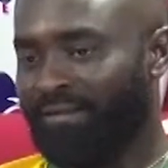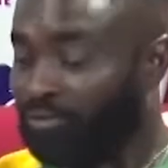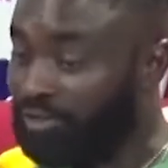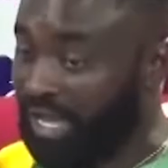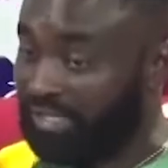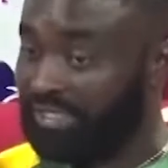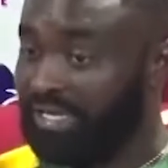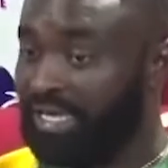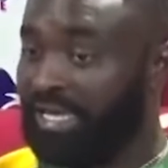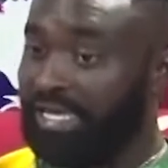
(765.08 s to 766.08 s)
See that.
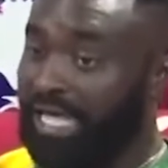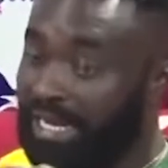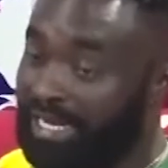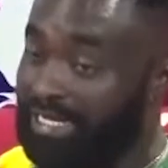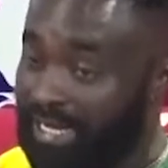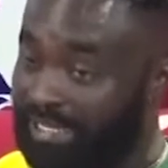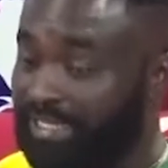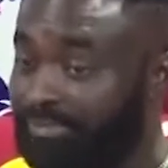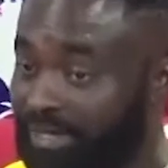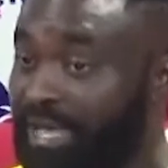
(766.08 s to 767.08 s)
Ka me nya
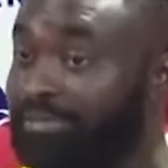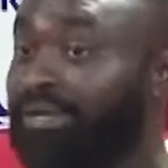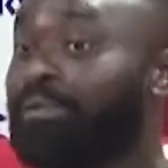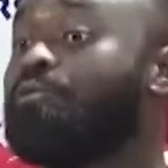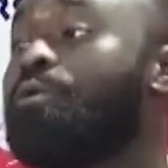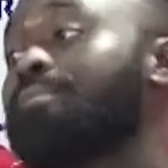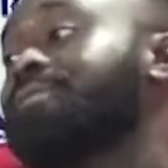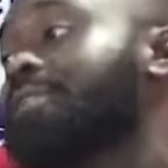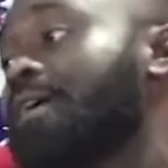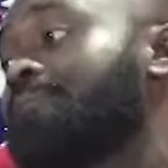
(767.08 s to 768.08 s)
tim na ye me se me kwa na me
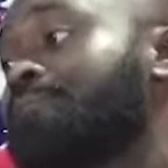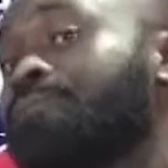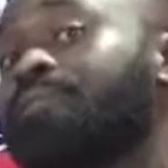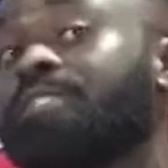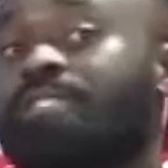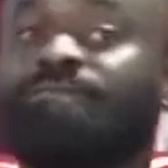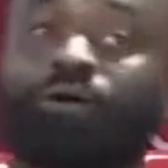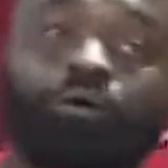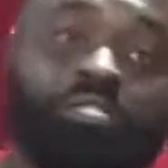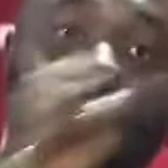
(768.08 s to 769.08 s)
ka ni chim fa
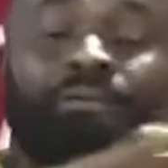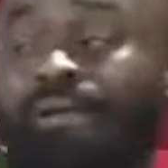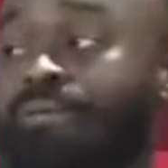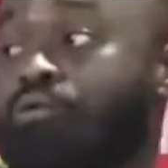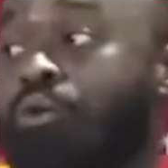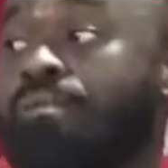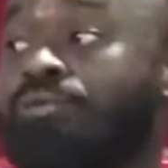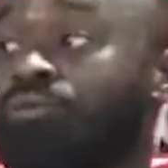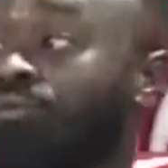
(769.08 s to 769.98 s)
kwa she ba bi na me kwa no.